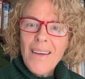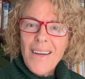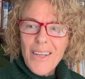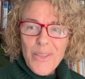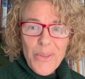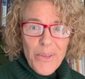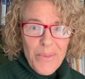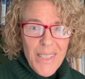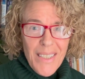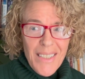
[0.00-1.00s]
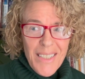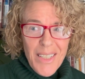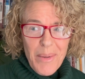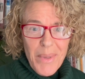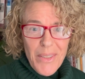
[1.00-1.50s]
I know you're reading this,
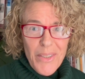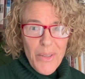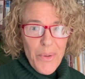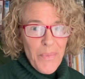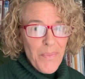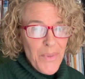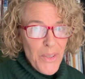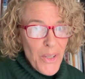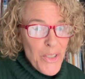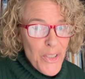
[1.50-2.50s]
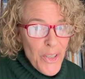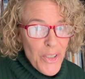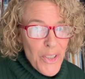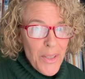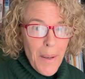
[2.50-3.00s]
Damien, so nudge,
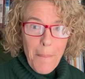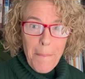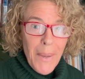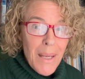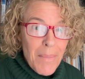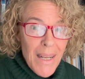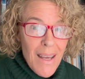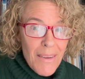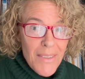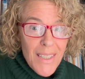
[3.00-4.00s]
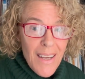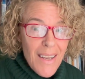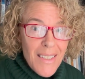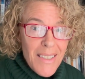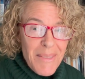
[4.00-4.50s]
nudge, make me laugh tonight.